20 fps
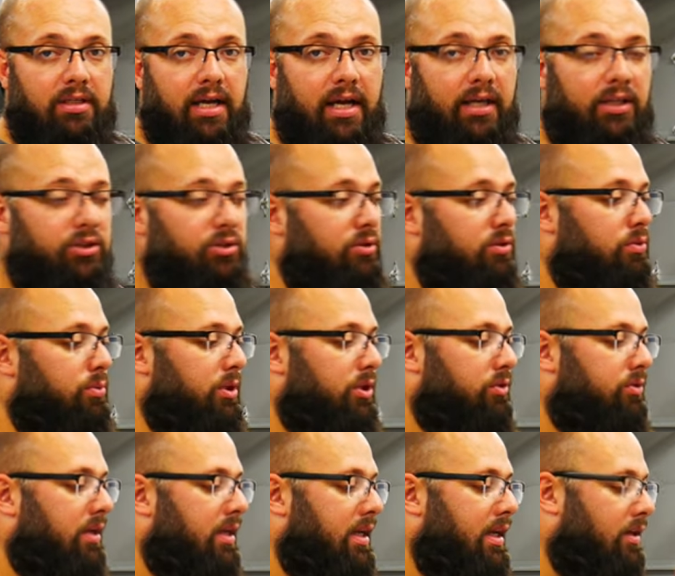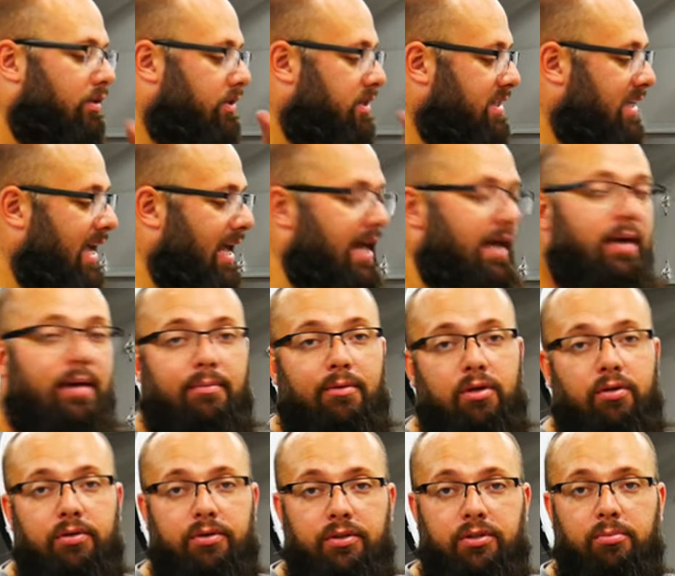the actual switch right now because I am
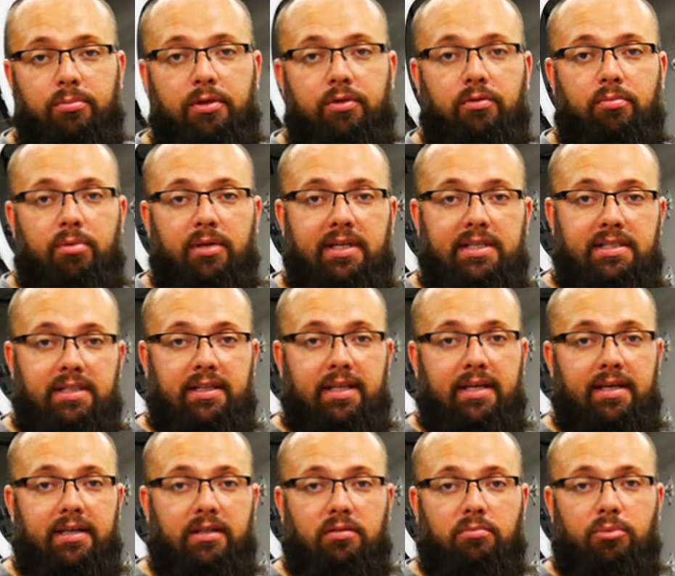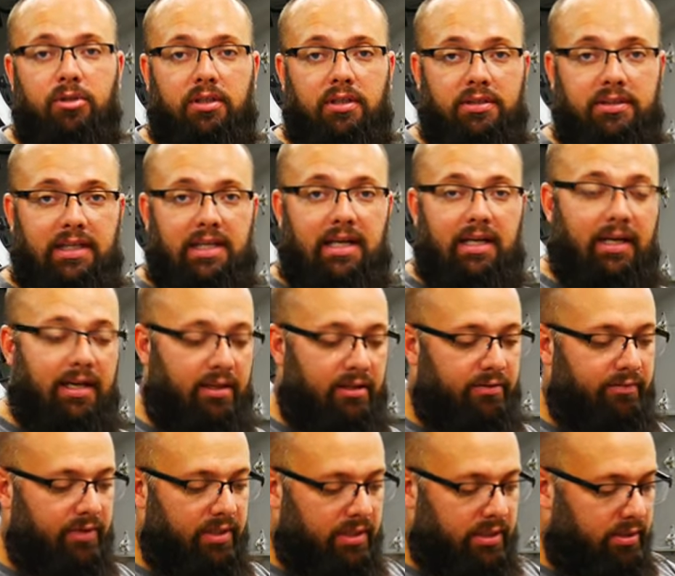going to be replacing the handlebars in another
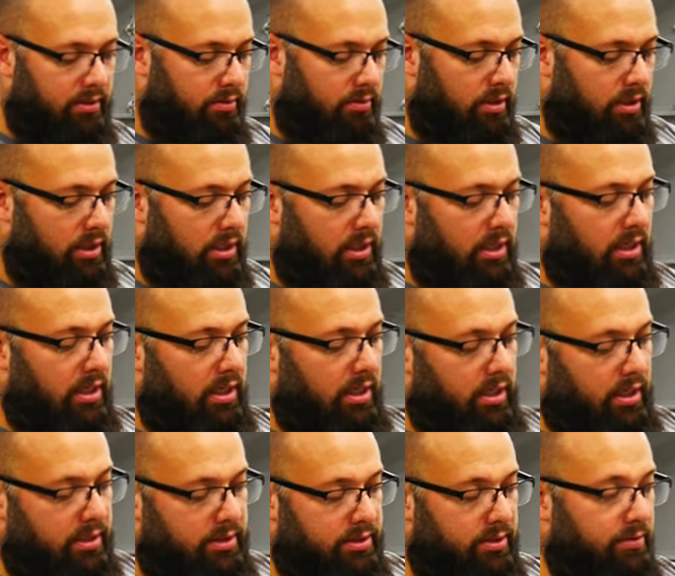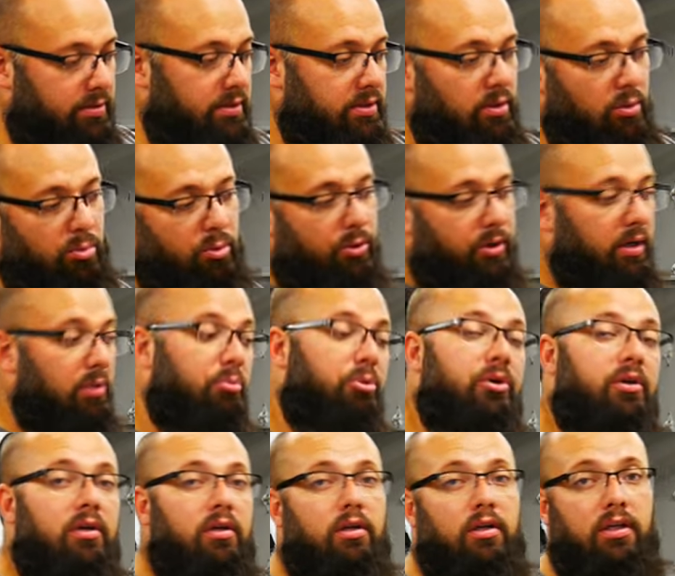video. So there's no point in
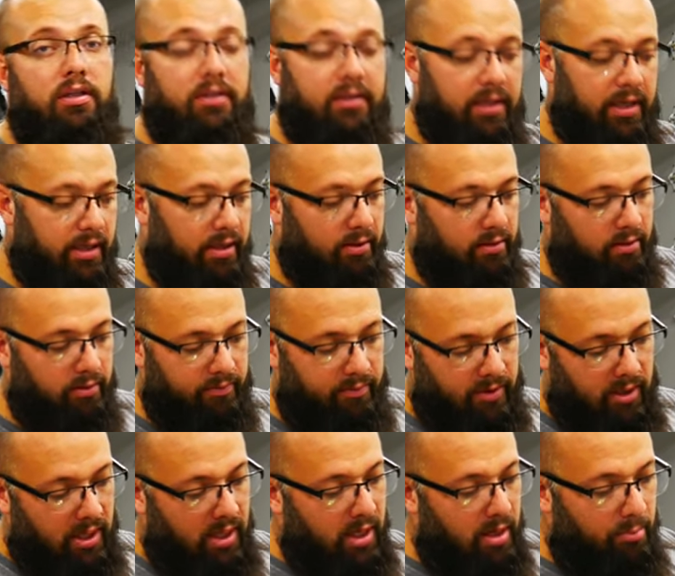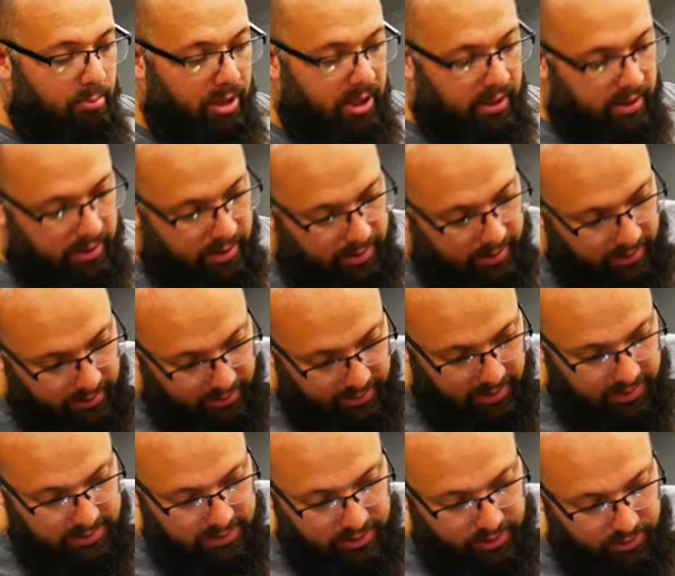putting it on to take it off. But
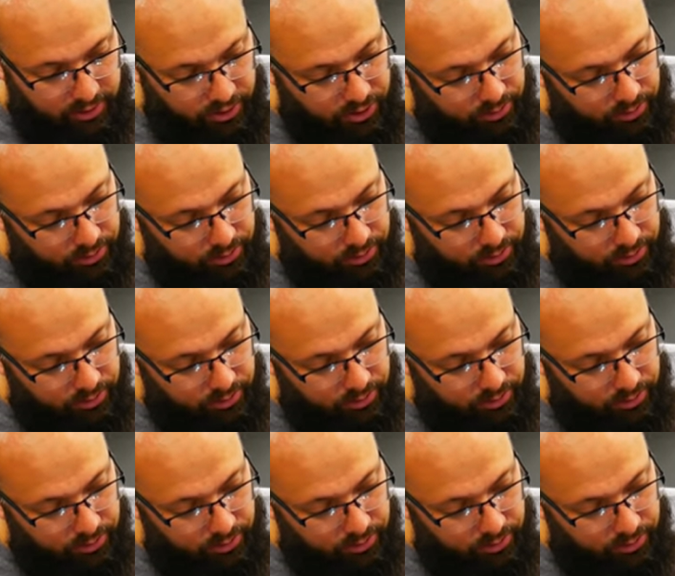that's how you